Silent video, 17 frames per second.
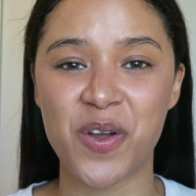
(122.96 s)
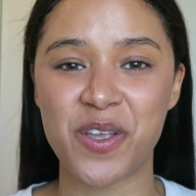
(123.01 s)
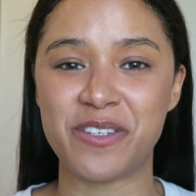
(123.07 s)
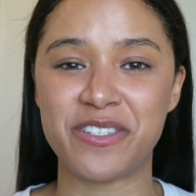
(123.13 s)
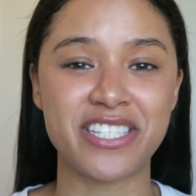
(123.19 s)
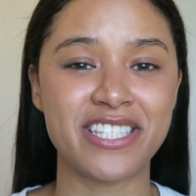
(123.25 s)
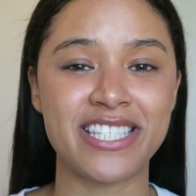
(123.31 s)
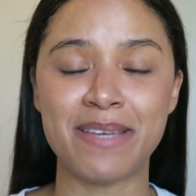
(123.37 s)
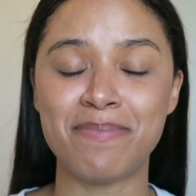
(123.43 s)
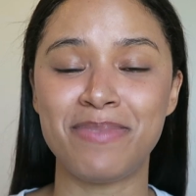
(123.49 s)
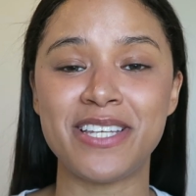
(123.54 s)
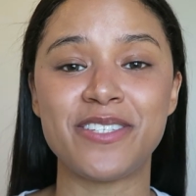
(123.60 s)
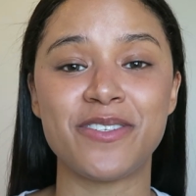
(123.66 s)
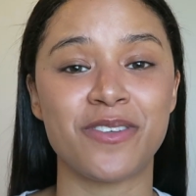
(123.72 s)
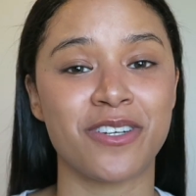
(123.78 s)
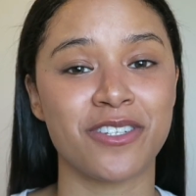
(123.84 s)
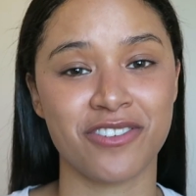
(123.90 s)
you just simply
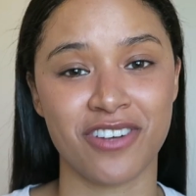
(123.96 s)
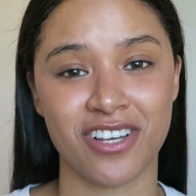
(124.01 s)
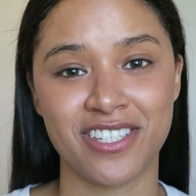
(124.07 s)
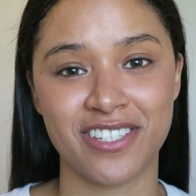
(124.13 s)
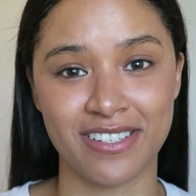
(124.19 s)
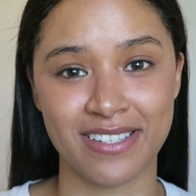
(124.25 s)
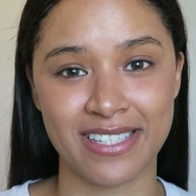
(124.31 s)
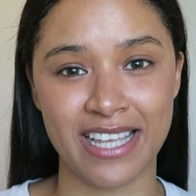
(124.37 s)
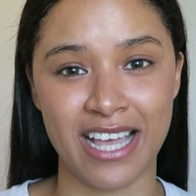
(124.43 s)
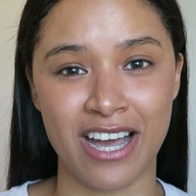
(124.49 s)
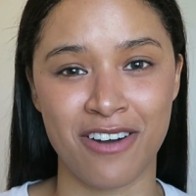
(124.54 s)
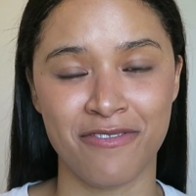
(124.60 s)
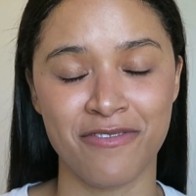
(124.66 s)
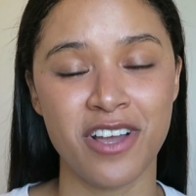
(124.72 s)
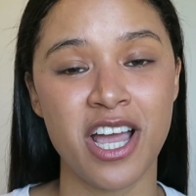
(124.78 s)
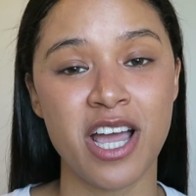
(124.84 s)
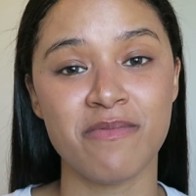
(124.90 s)
do not trust
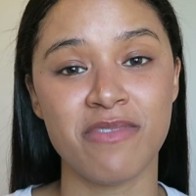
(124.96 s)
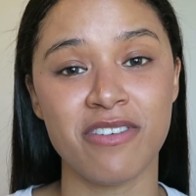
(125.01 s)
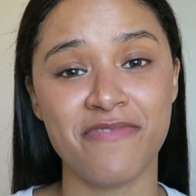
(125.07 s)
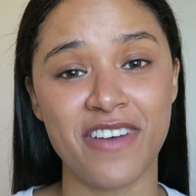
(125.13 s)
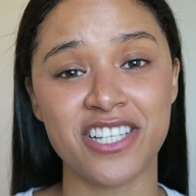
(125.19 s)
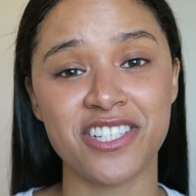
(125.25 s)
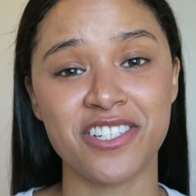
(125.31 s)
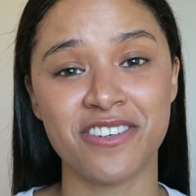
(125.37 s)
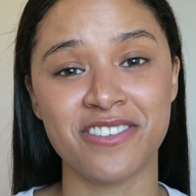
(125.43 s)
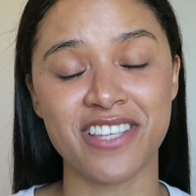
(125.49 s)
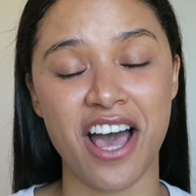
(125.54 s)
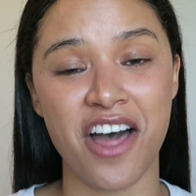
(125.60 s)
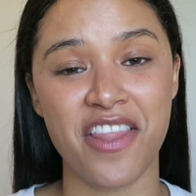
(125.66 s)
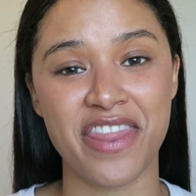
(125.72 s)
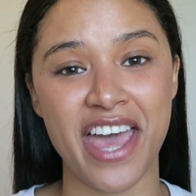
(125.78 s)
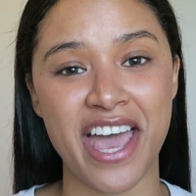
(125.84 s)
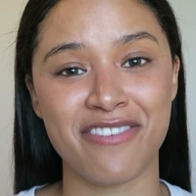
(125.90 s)
yourself, professionals
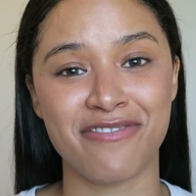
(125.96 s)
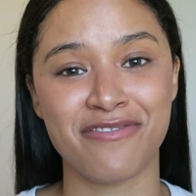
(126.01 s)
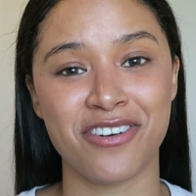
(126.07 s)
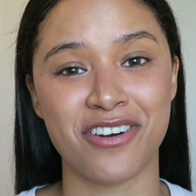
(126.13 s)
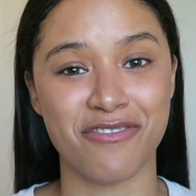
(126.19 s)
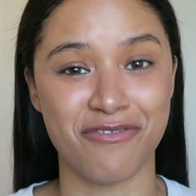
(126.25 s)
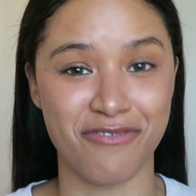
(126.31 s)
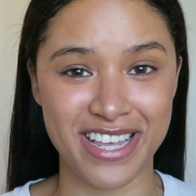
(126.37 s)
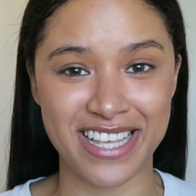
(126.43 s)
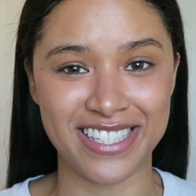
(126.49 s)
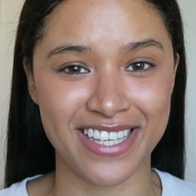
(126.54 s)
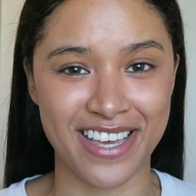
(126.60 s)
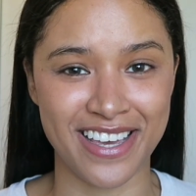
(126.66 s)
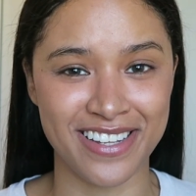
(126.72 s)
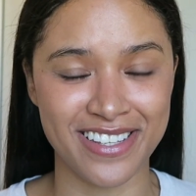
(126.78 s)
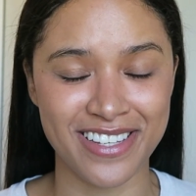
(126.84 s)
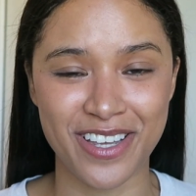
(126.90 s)
are there for a
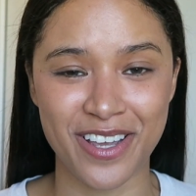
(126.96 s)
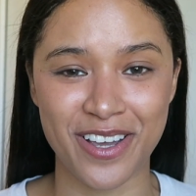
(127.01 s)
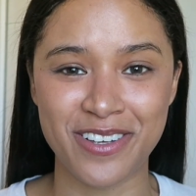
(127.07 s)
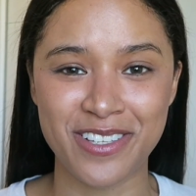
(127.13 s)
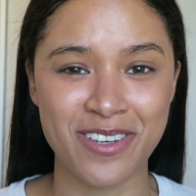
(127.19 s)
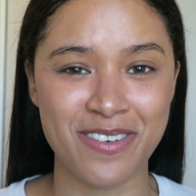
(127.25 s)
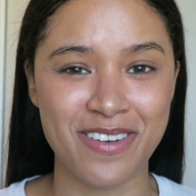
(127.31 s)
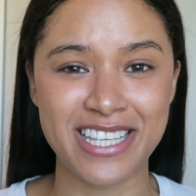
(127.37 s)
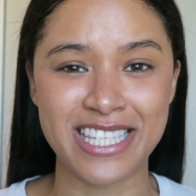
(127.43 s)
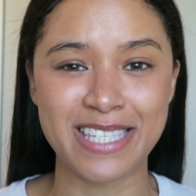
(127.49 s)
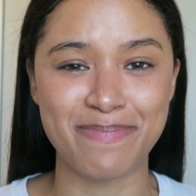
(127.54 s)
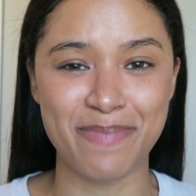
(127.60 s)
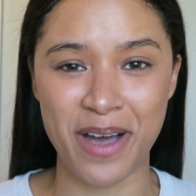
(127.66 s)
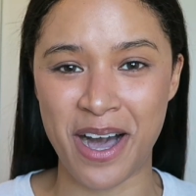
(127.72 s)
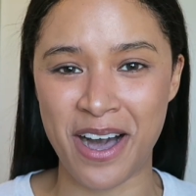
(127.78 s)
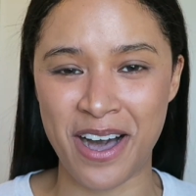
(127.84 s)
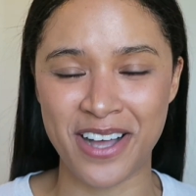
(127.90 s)
reason. Go to a
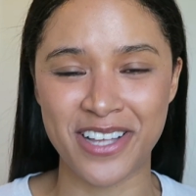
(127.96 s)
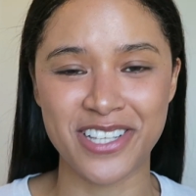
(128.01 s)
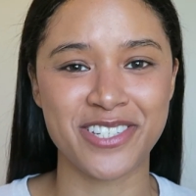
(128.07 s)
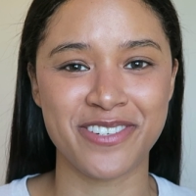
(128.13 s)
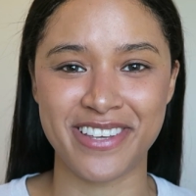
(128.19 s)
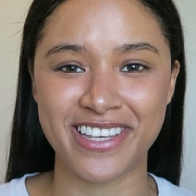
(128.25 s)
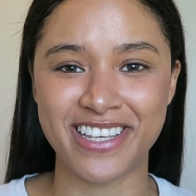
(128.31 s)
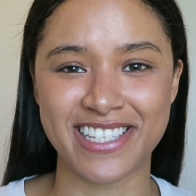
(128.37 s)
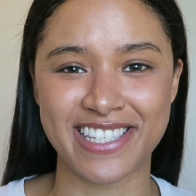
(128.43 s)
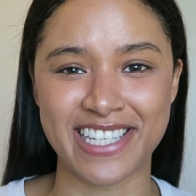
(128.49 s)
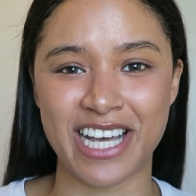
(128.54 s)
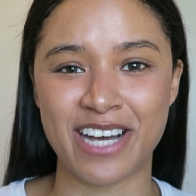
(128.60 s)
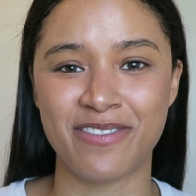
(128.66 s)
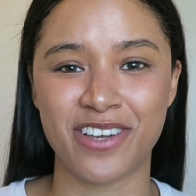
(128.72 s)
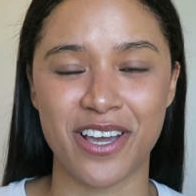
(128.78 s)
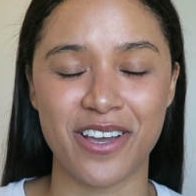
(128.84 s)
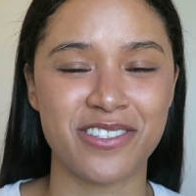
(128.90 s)
spa, treat
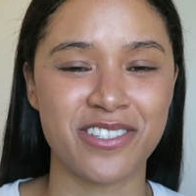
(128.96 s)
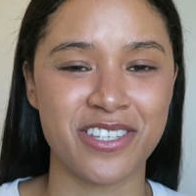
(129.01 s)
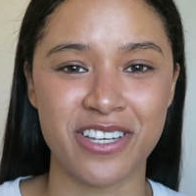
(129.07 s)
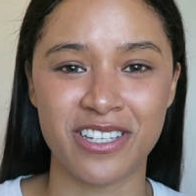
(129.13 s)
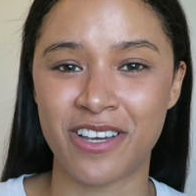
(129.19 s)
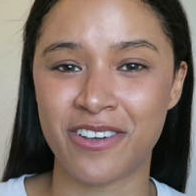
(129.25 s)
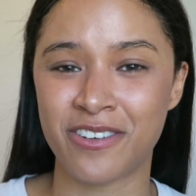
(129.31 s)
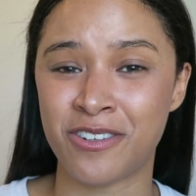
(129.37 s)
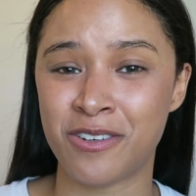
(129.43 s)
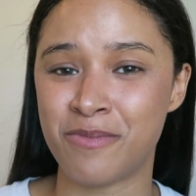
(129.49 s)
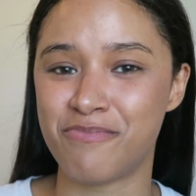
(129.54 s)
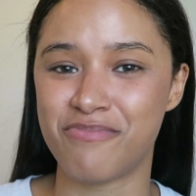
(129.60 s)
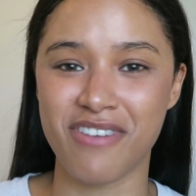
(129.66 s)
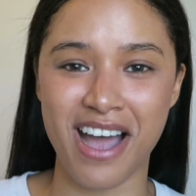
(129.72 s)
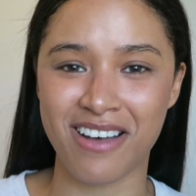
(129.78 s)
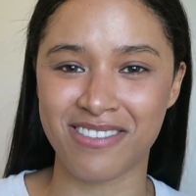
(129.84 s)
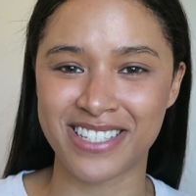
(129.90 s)
yourself, go to your local
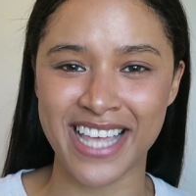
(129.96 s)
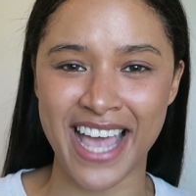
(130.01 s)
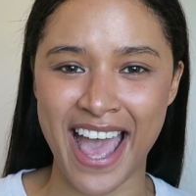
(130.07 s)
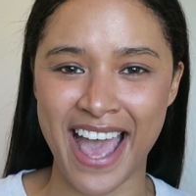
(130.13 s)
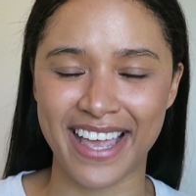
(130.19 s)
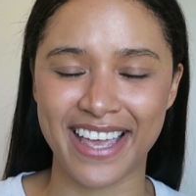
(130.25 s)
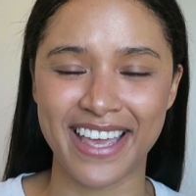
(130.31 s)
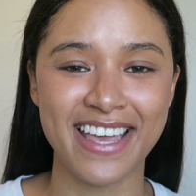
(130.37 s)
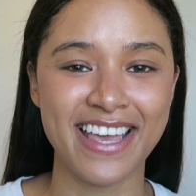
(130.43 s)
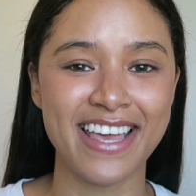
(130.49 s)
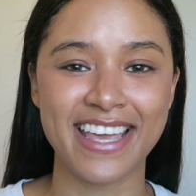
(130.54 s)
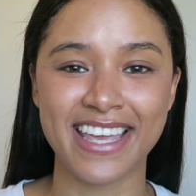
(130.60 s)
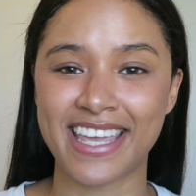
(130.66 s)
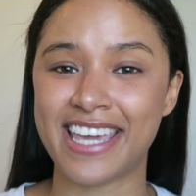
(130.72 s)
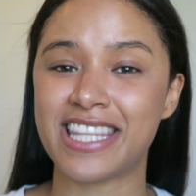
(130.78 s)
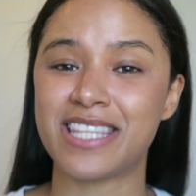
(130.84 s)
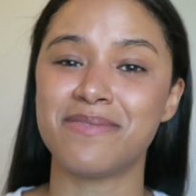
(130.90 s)
brow tech,
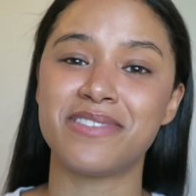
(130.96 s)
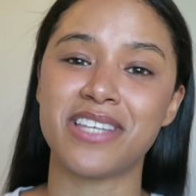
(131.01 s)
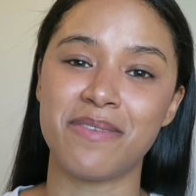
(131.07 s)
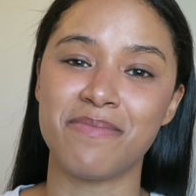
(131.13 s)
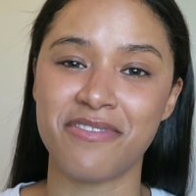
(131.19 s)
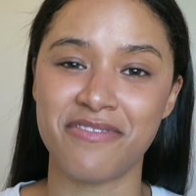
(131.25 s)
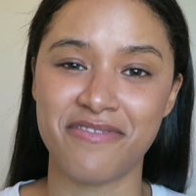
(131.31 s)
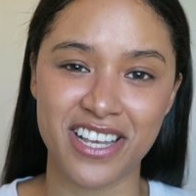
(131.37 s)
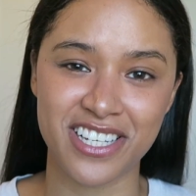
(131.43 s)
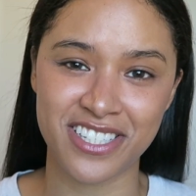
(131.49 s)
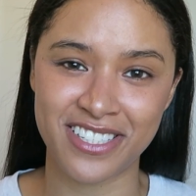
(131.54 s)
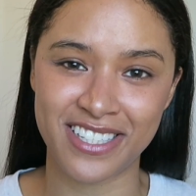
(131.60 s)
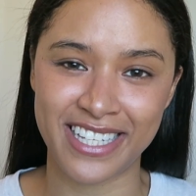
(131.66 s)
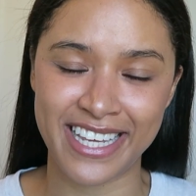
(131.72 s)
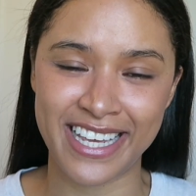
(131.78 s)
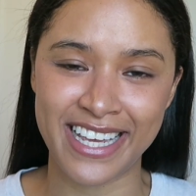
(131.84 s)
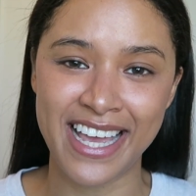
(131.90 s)
get them done
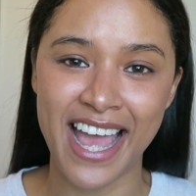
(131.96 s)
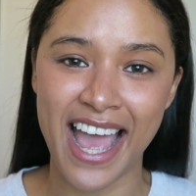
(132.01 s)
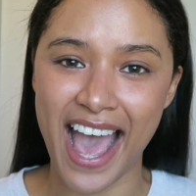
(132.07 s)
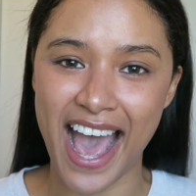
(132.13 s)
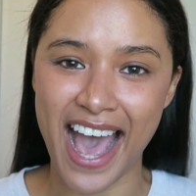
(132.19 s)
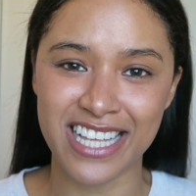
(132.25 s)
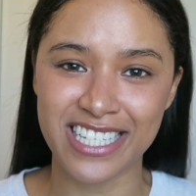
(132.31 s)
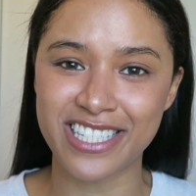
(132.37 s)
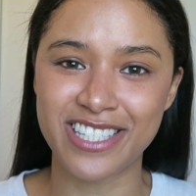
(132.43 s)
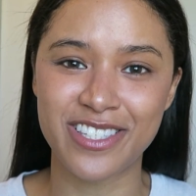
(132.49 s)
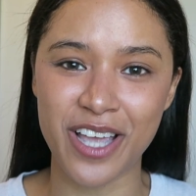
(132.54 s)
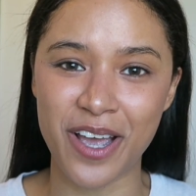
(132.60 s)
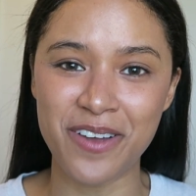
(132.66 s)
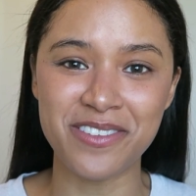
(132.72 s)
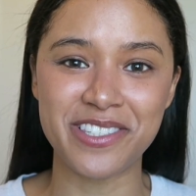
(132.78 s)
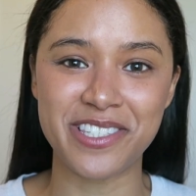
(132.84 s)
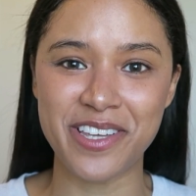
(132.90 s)
professionally, and just
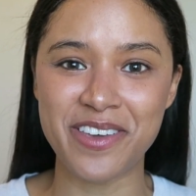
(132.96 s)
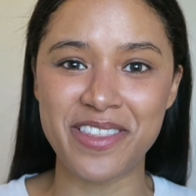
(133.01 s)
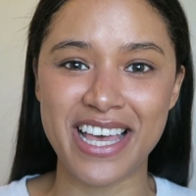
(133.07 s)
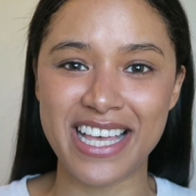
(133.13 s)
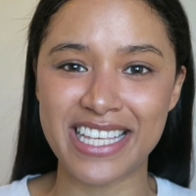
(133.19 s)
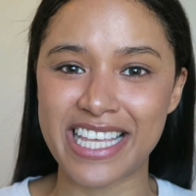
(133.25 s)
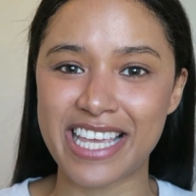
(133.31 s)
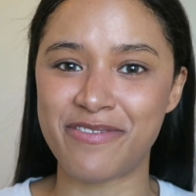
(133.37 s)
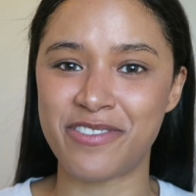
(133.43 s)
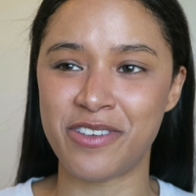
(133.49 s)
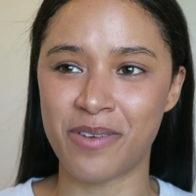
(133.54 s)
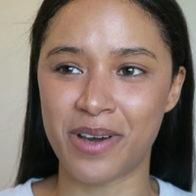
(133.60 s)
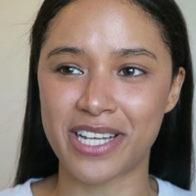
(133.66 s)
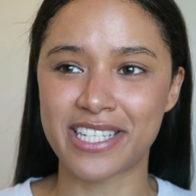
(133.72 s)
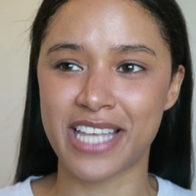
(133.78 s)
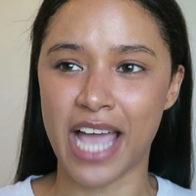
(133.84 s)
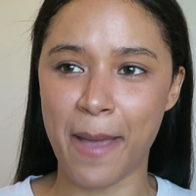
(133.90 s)
don't do this if you
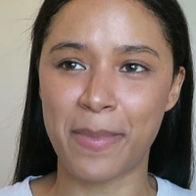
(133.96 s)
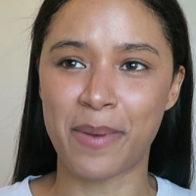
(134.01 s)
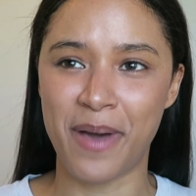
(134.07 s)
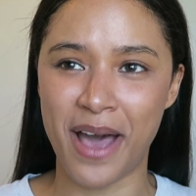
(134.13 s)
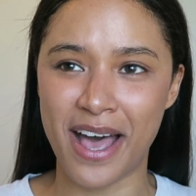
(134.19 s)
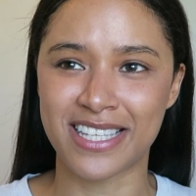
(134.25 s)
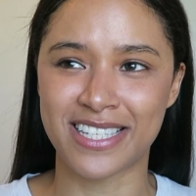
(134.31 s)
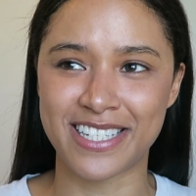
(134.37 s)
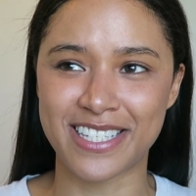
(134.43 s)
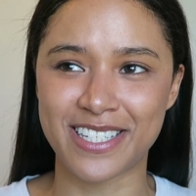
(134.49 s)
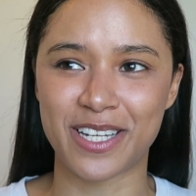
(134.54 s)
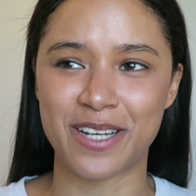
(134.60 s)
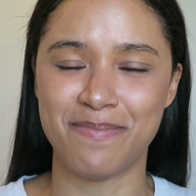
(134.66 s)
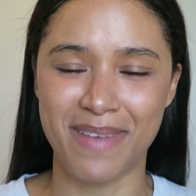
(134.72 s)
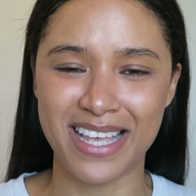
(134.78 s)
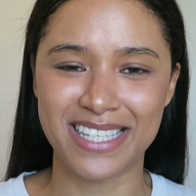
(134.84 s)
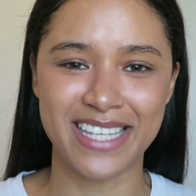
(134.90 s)
are the type of person that's
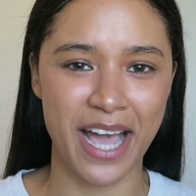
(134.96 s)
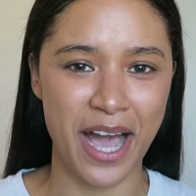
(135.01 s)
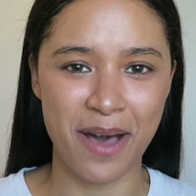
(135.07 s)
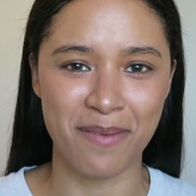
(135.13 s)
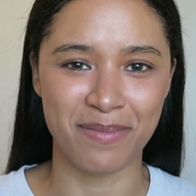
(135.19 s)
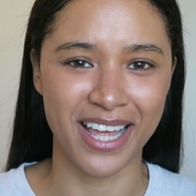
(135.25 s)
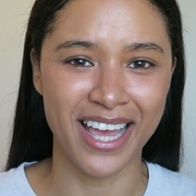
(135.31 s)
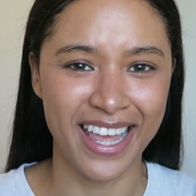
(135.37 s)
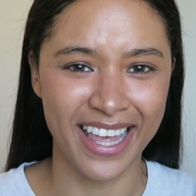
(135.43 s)
gonna mess it up.